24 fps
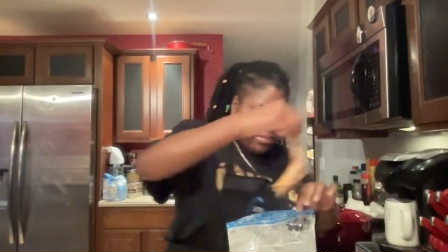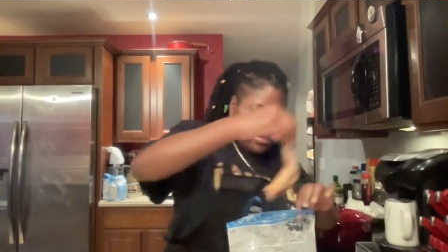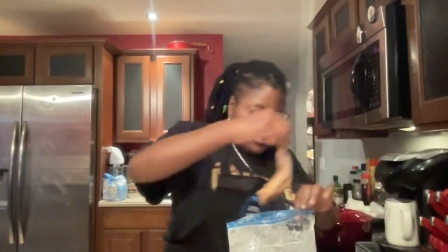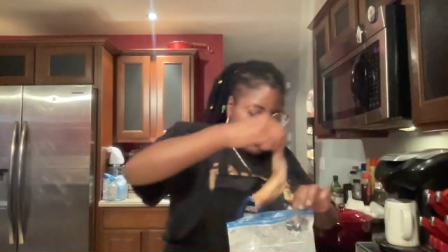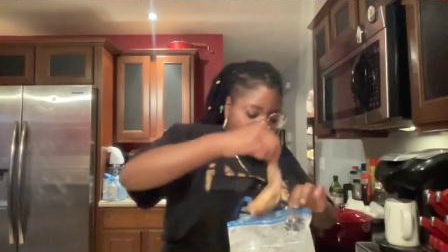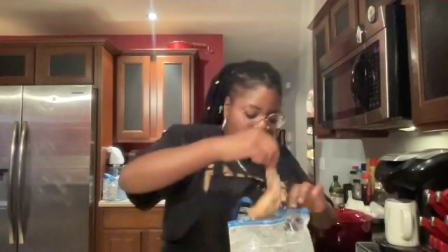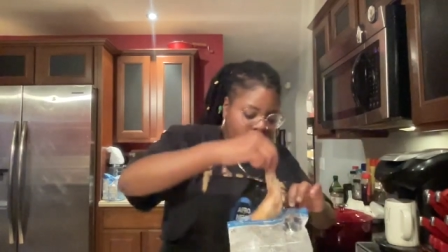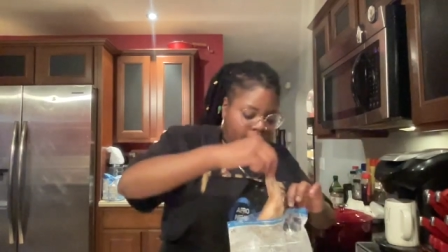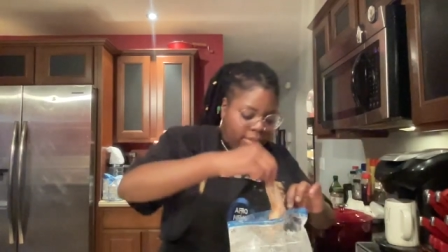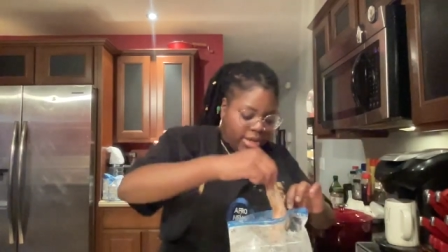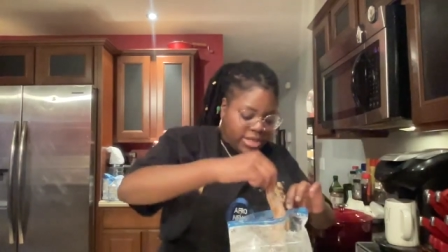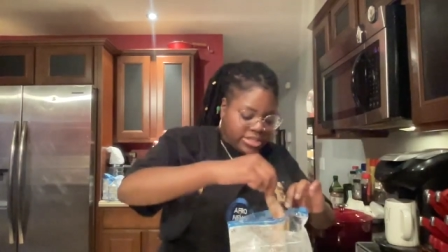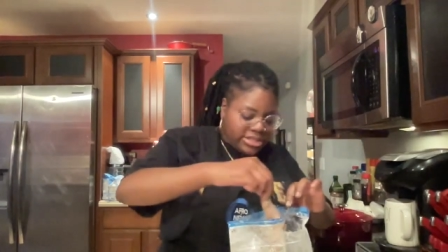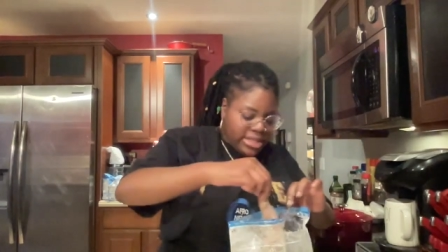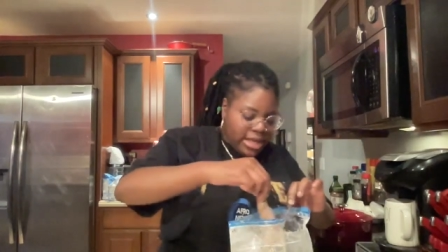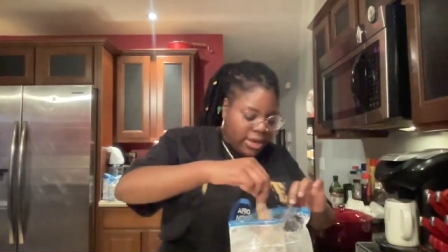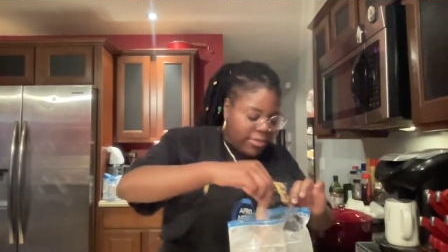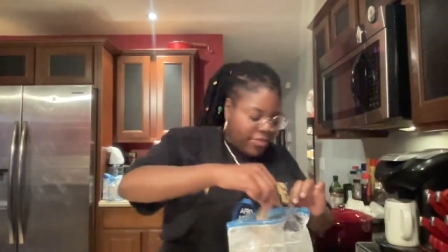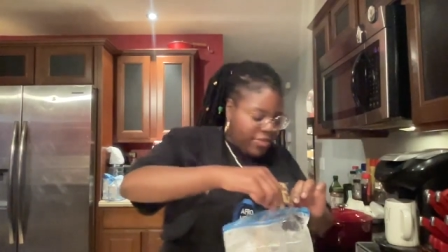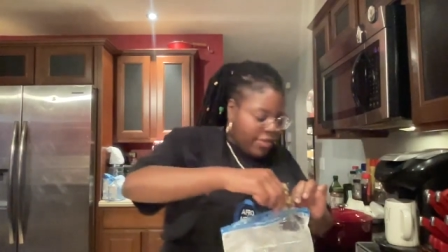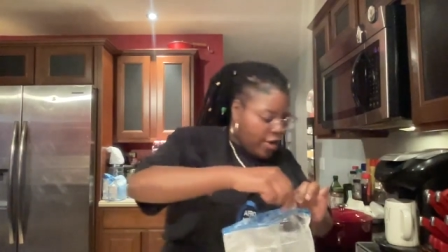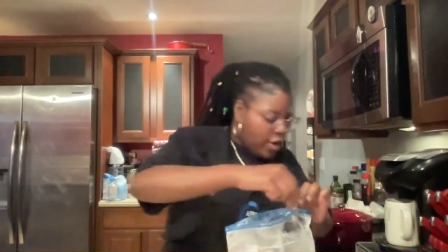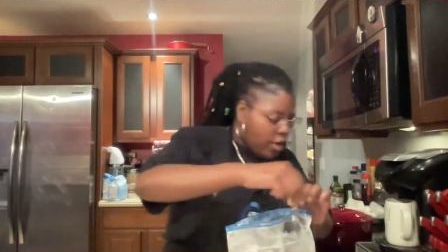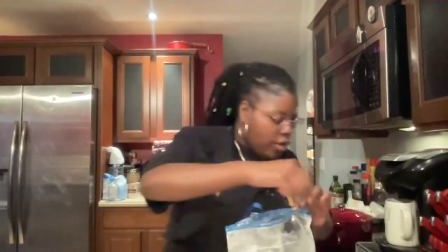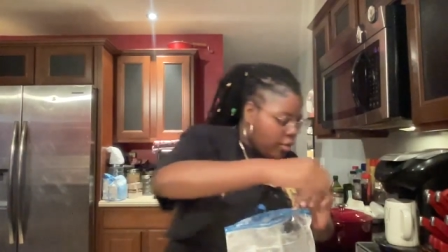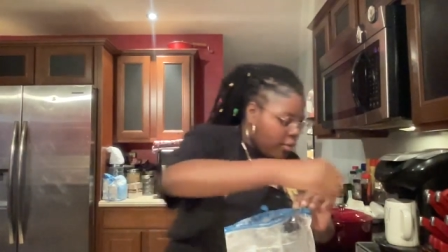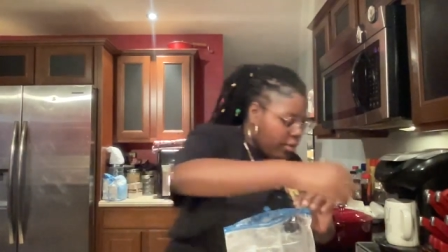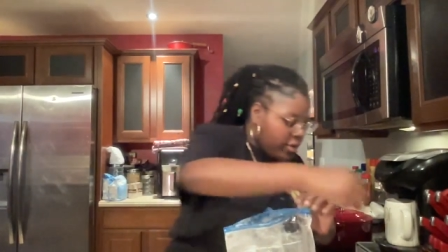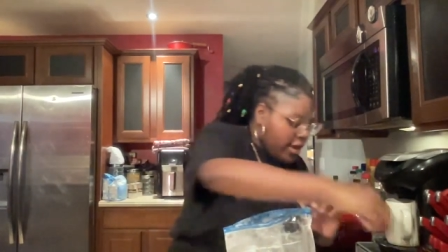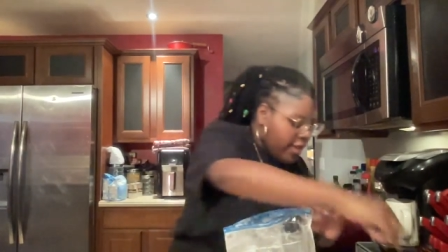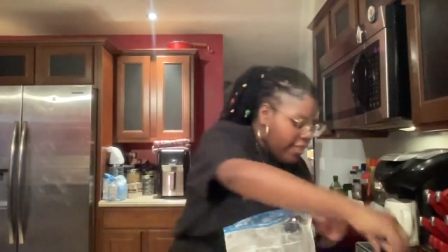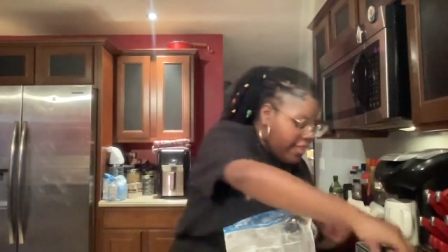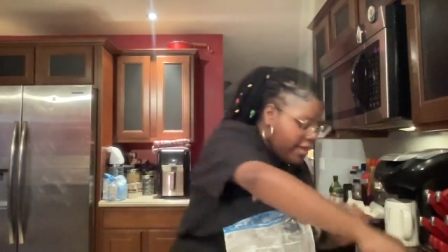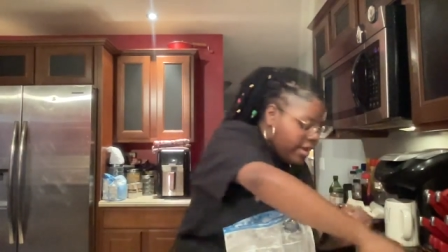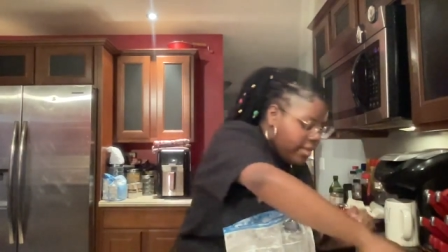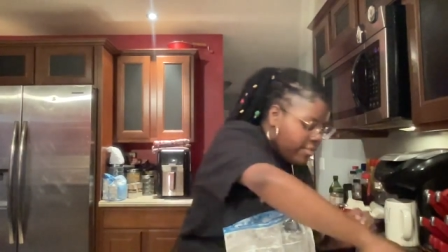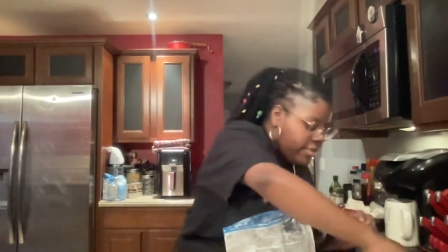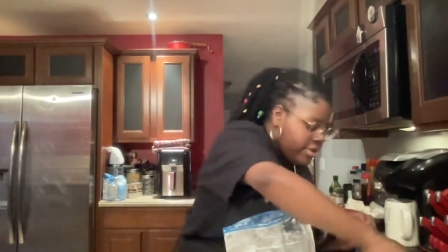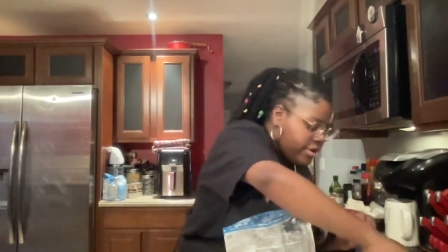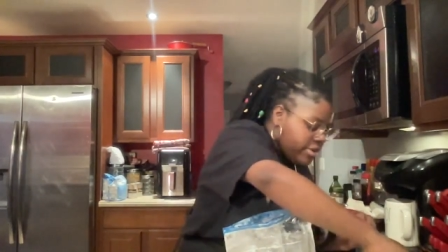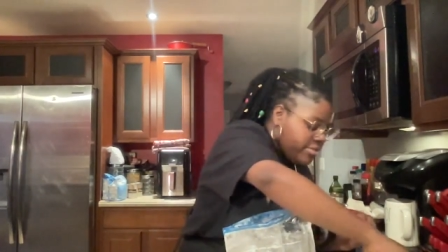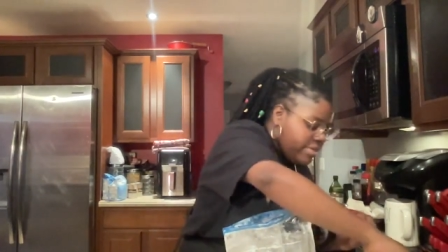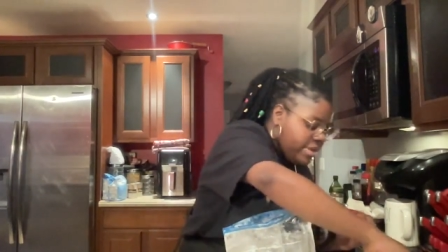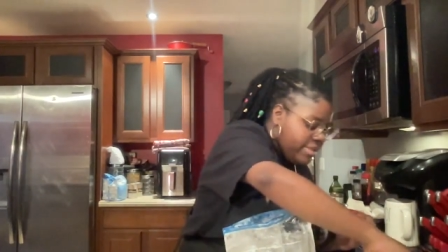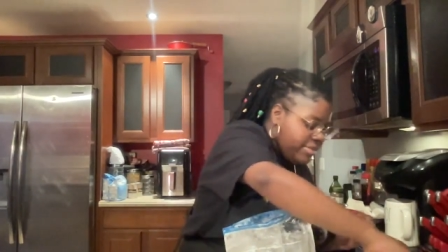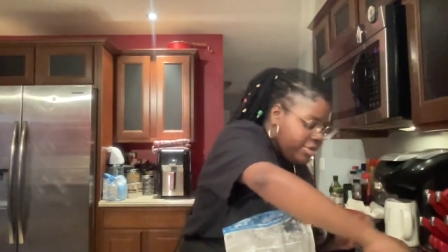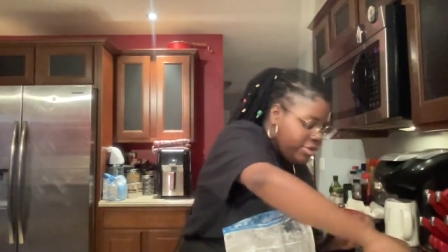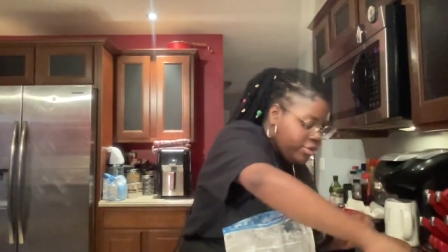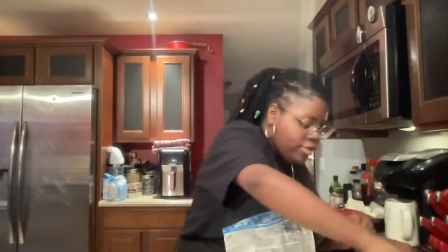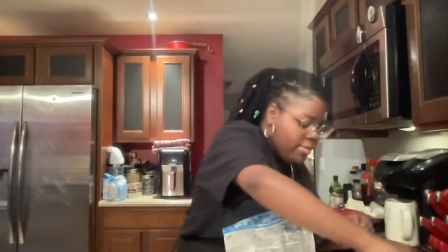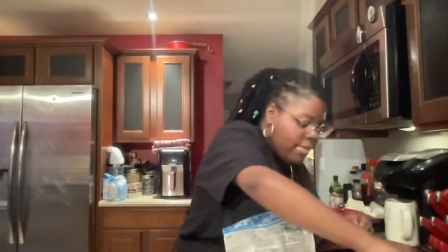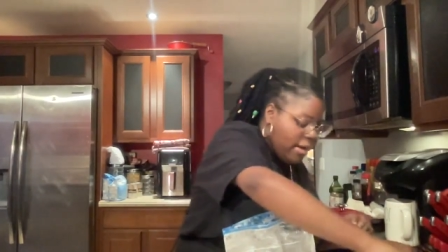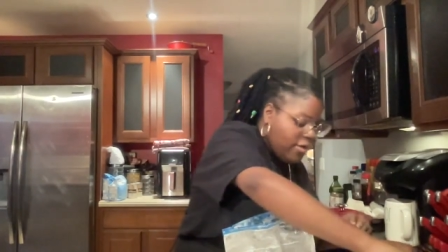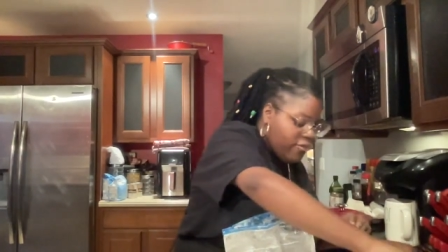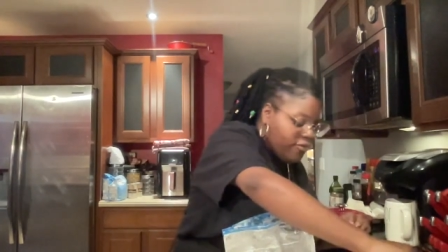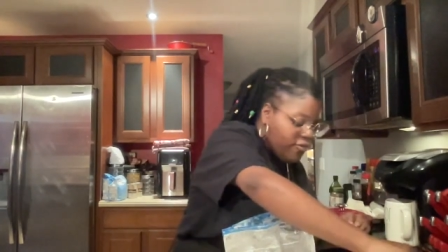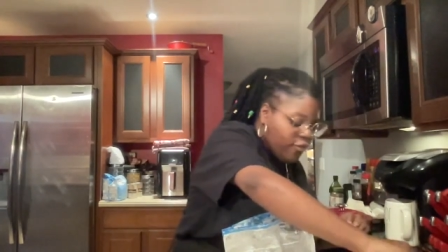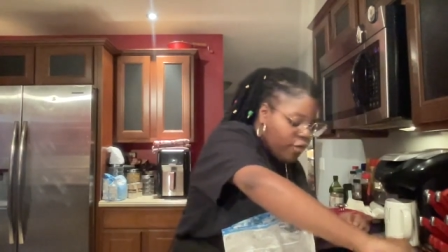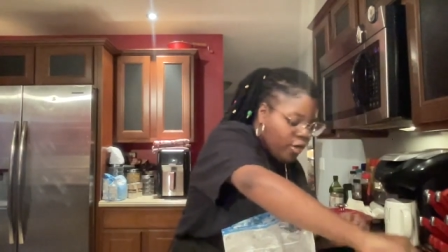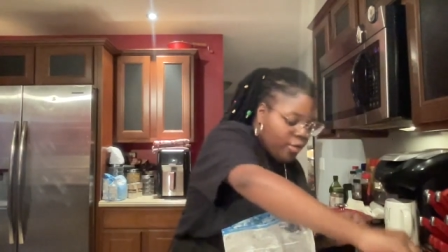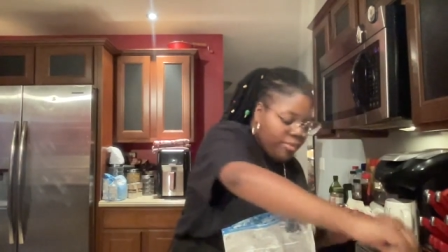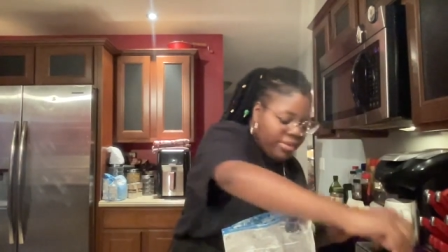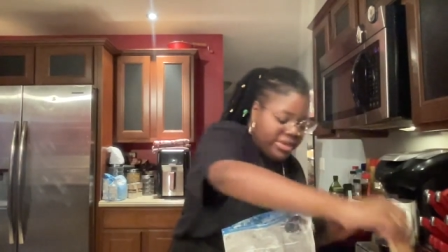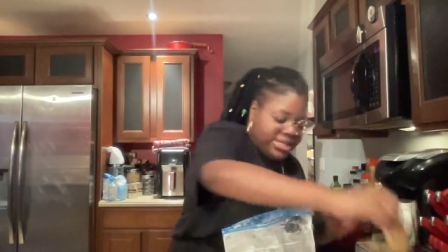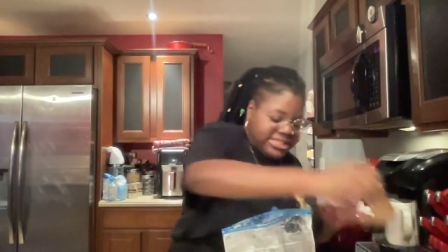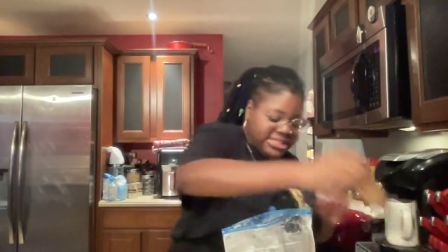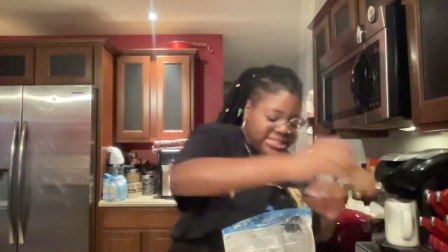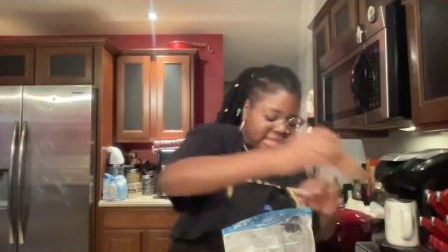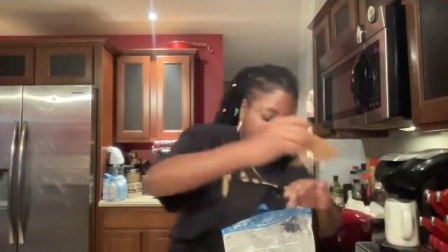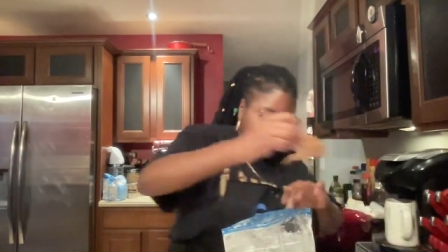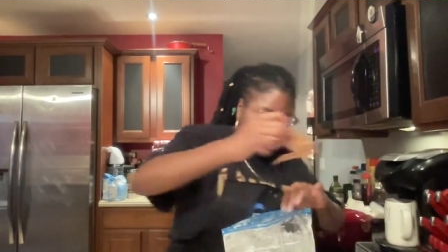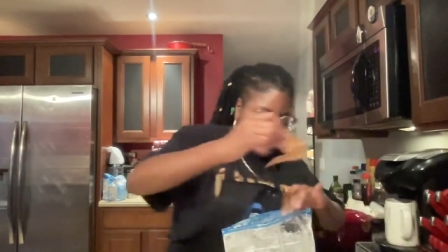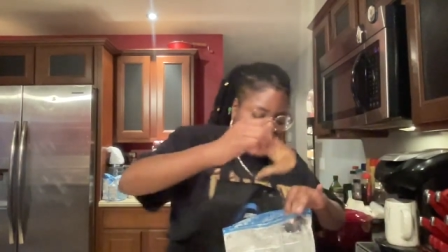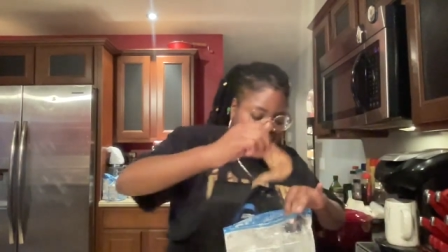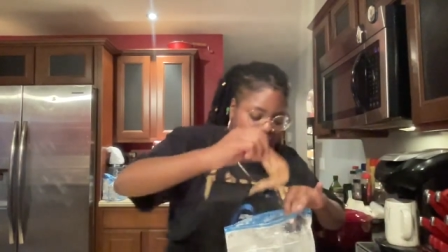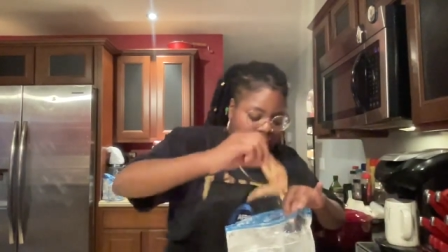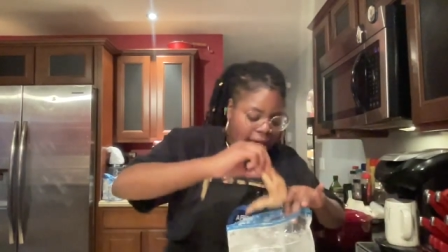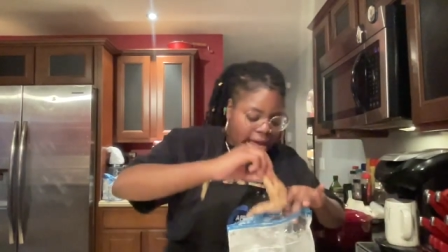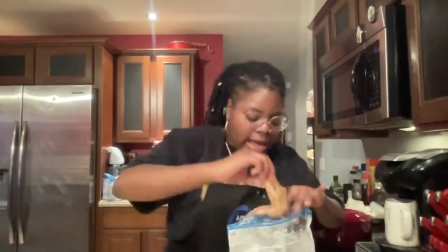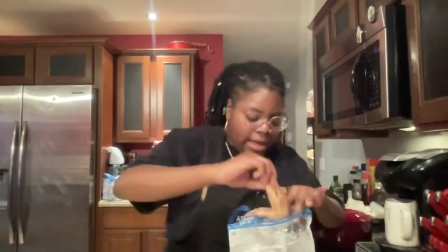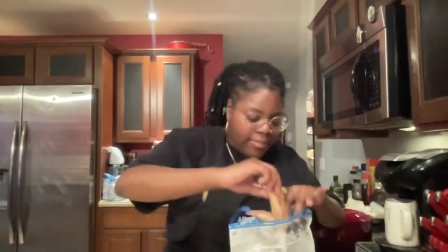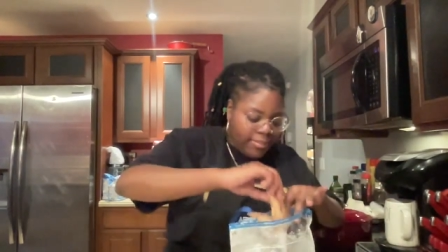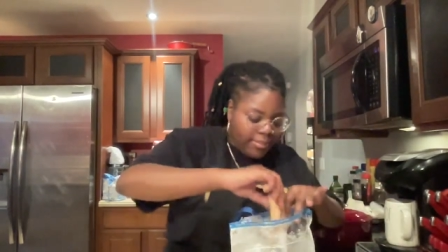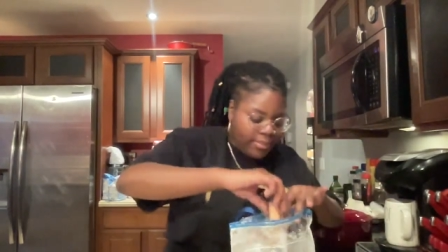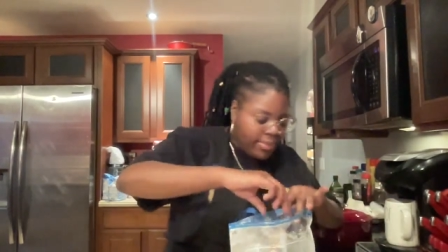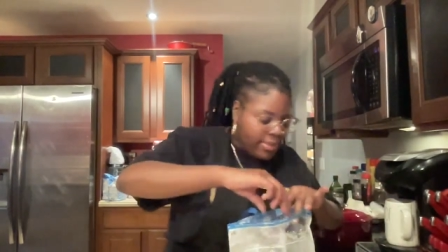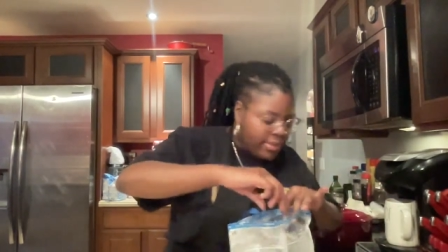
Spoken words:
And much like with our corn, I think I'm going to maybe do about 4 pieces at a time.